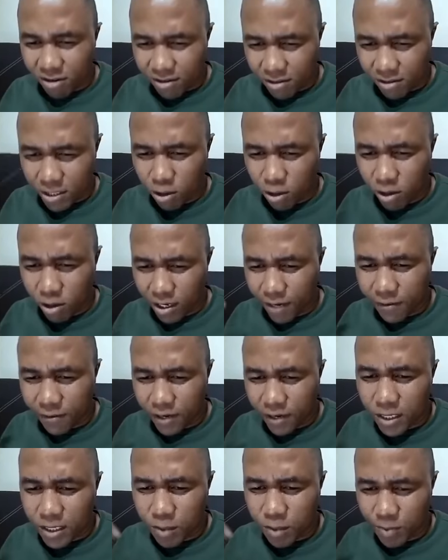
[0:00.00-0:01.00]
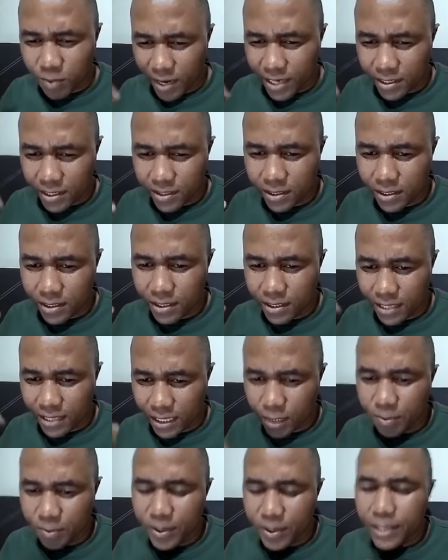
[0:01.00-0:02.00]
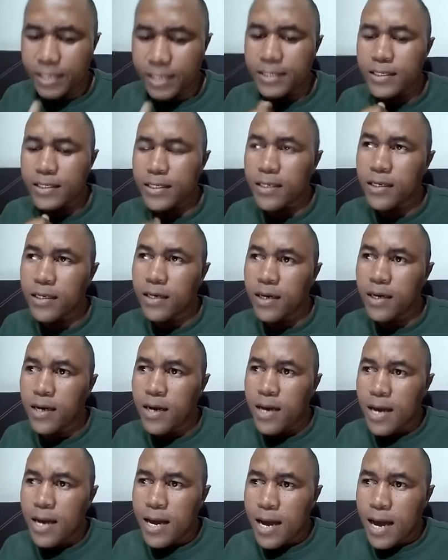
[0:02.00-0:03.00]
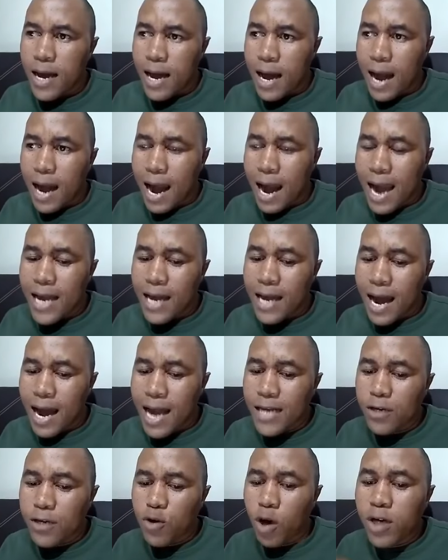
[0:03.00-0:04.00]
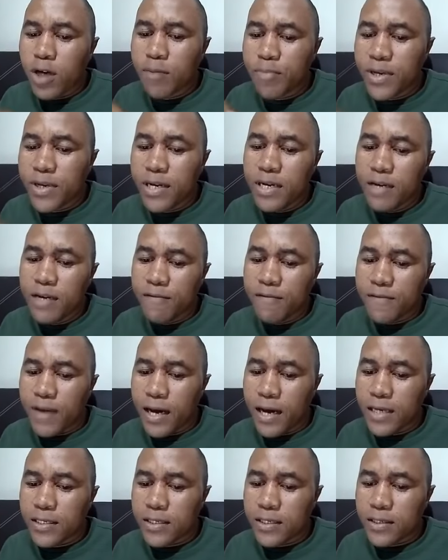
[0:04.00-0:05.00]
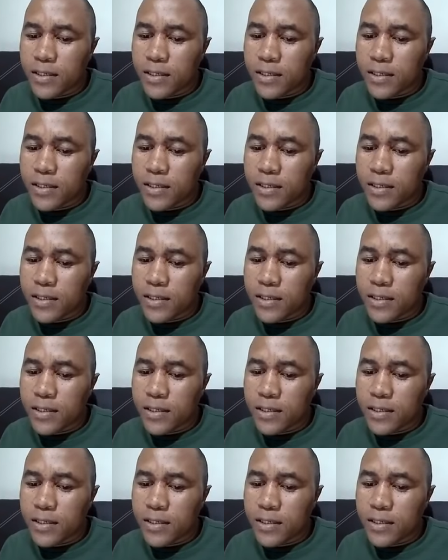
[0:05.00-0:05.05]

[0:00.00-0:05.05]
geographical spread is experiencing. I, I don't believe that